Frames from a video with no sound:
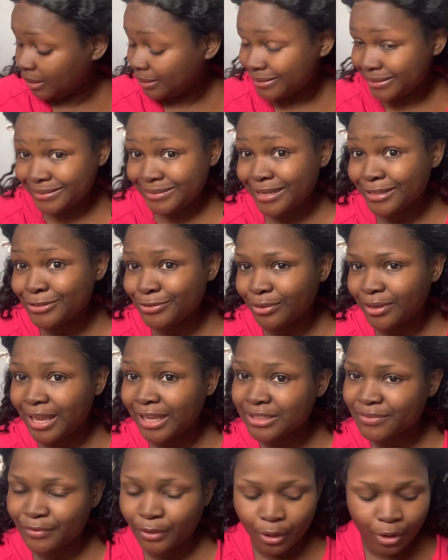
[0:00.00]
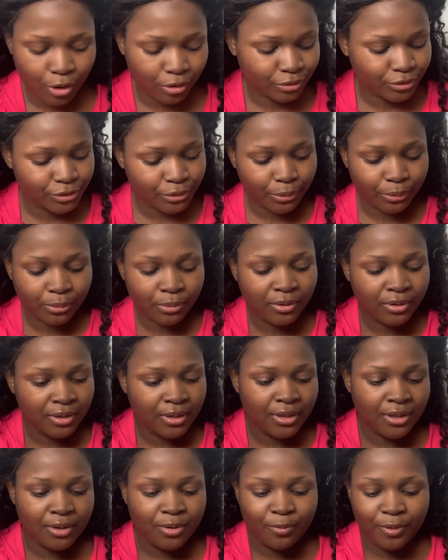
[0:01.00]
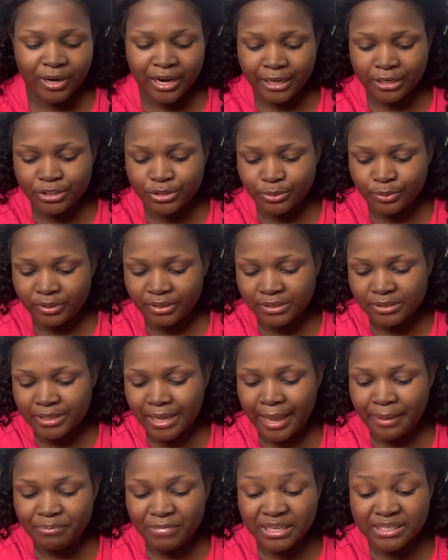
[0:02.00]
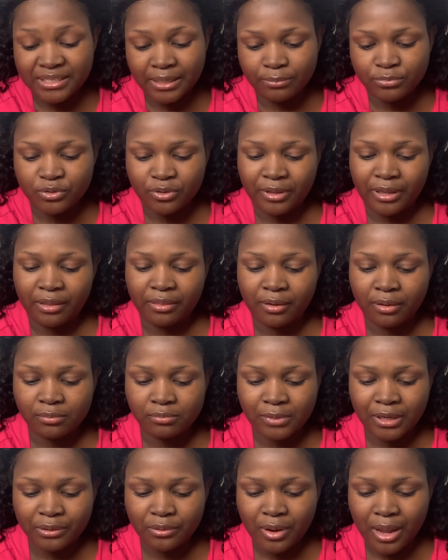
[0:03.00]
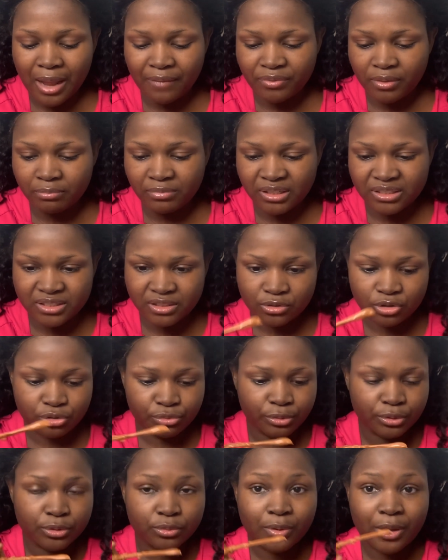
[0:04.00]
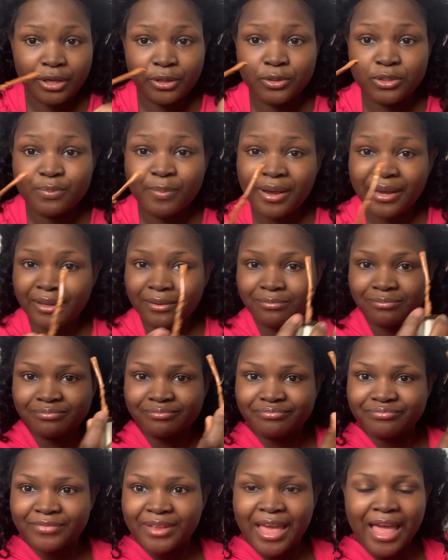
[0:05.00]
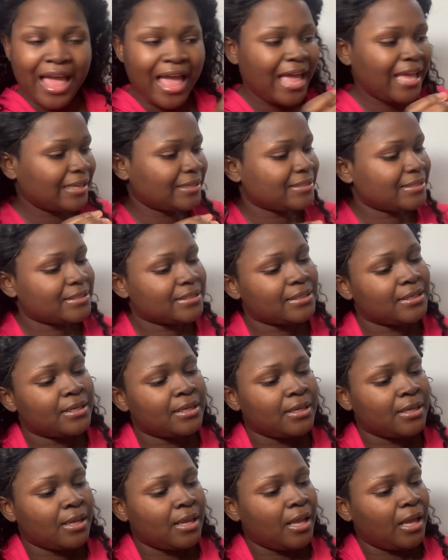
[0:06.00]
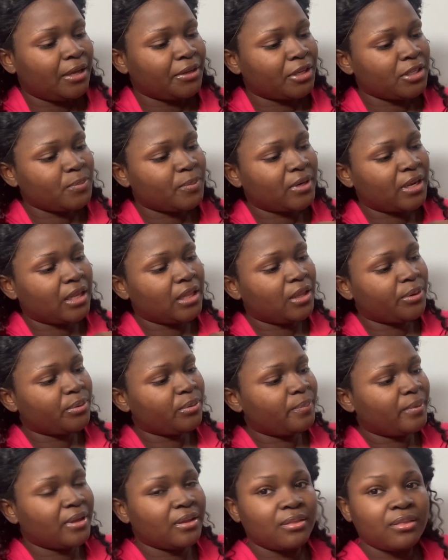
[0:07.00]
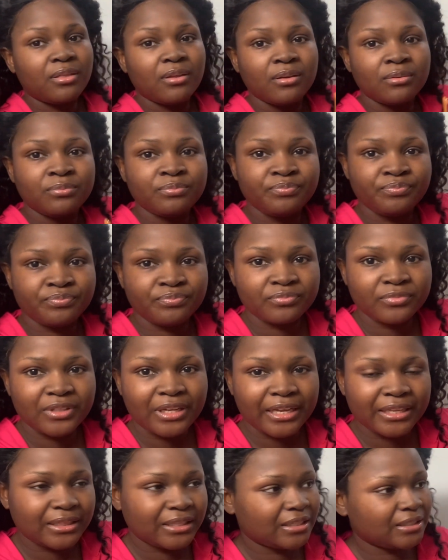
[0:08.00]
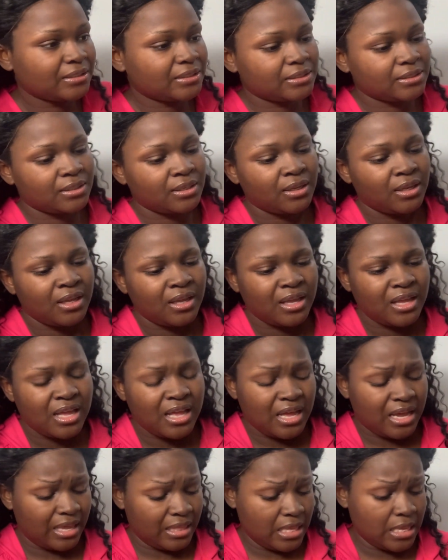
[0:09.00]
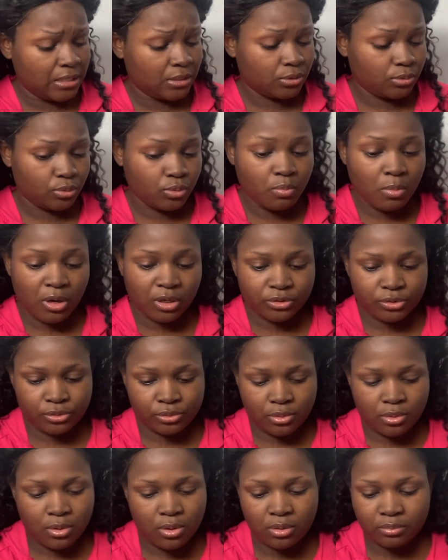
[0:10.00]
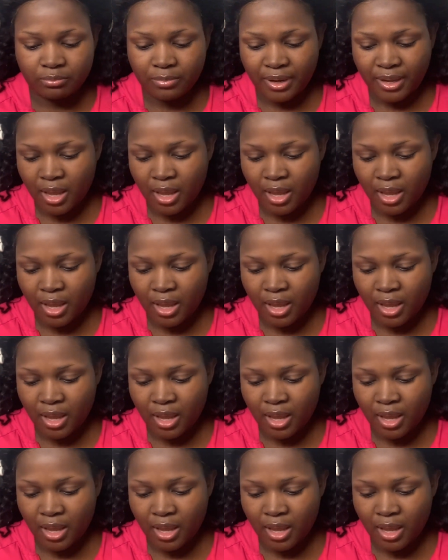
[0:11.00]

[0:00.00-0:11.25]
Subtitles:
it tends to last for long. So what I do is I mix them together. I don't have the mixing tray, so I use my hand. I just put a little bit like this. I think it's too much on my